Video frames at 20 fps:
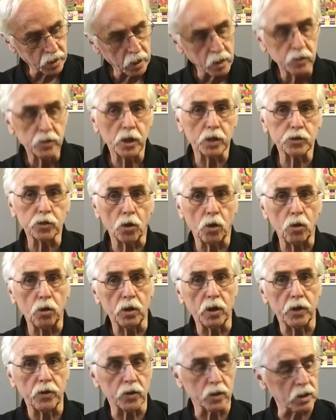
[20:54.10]
That's a whole
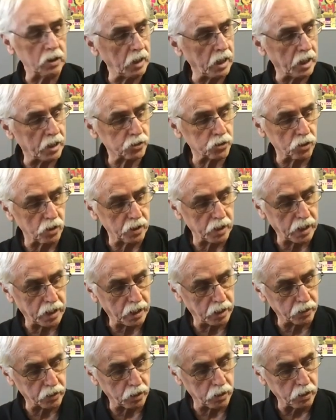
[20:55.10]
other class on how
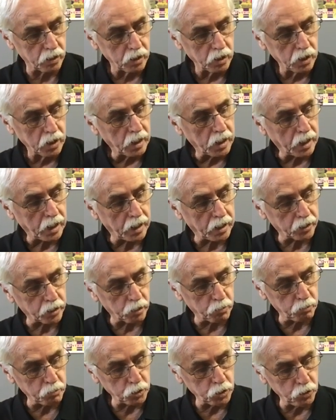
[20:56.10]
to
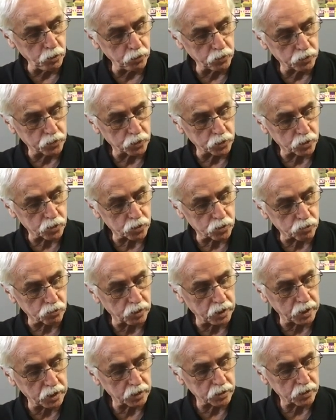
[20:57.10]
mute the
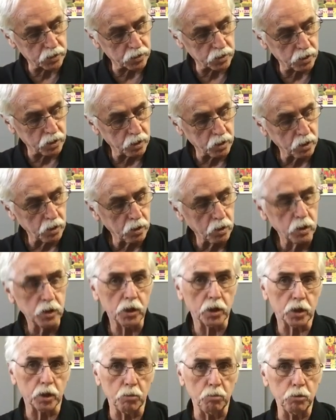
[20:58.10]
strings. You
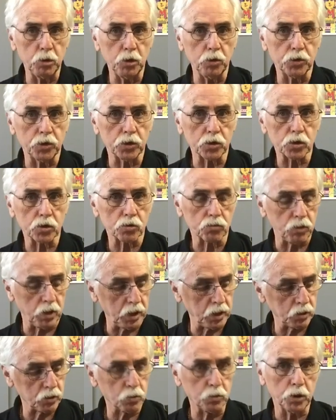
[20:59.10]
can mute the
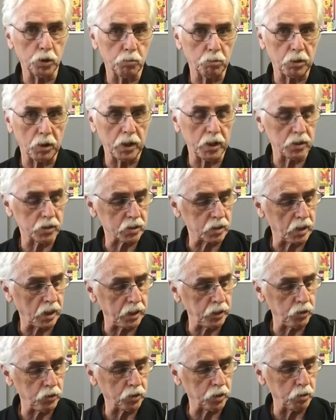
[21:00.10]
strings when you're playing slide.
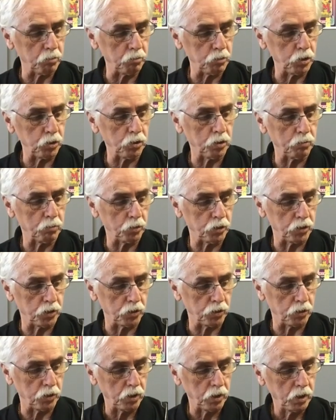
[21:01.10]
You can mute them with
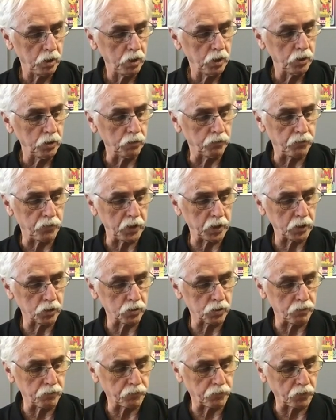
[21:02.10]
your fingers
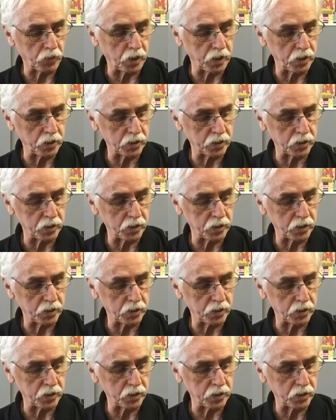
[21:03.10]
in front of the